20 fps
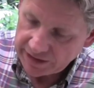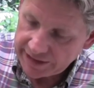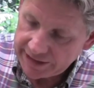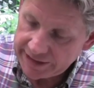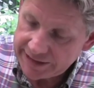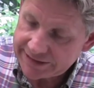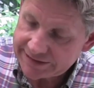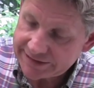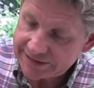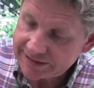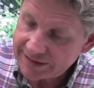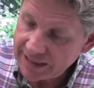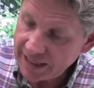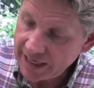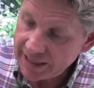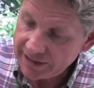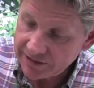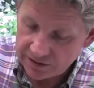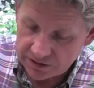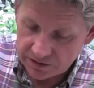Easy to
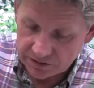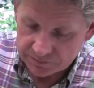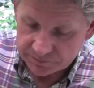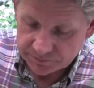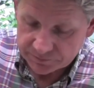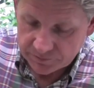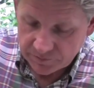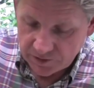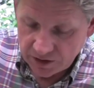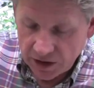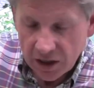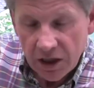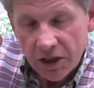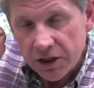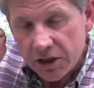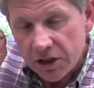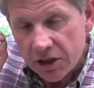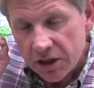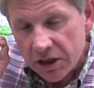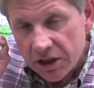handle.
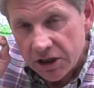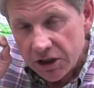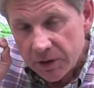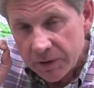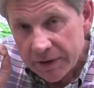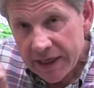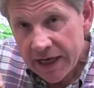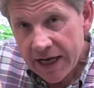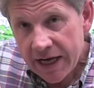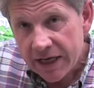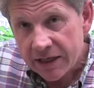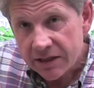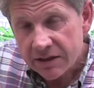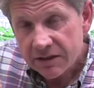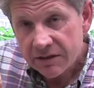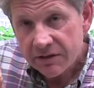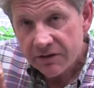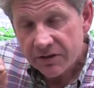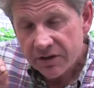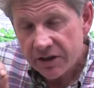You
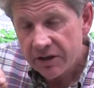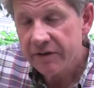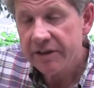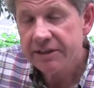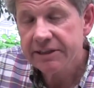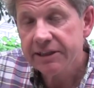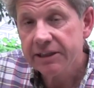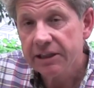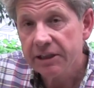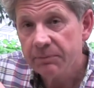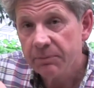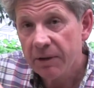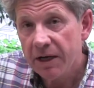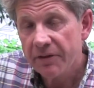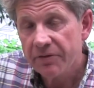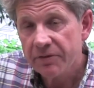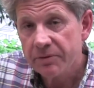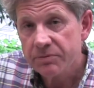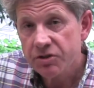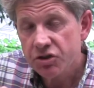can theoretically
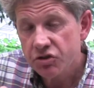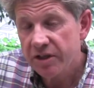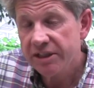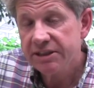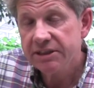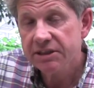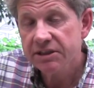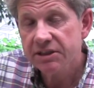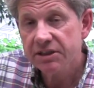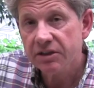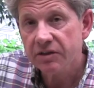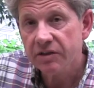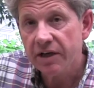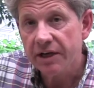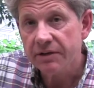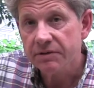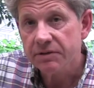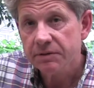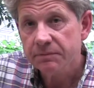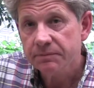plant them straight into the
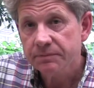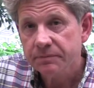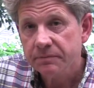ground.